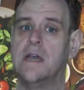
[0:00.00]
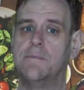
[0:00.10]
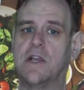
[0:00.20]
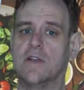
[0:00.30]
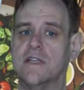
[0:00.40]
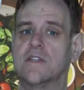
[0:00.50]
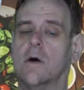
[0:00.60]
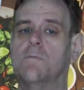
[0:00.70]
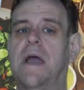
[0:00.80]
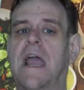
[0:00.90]
because it's
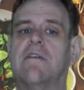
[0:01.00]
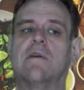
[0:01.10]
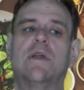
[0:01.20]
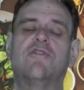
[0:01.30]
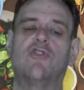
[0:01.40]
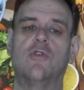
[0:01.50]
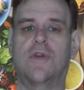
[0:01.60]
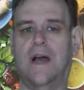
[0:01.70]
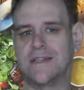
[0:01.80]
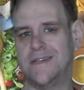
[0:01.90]
comparing with
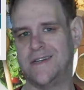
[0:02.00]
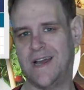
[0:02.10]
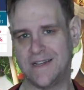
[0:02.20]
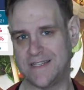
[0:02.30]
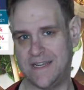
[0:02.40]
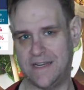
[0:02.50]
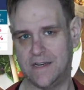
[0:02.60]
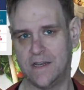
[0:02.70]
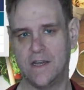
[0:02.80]
2019,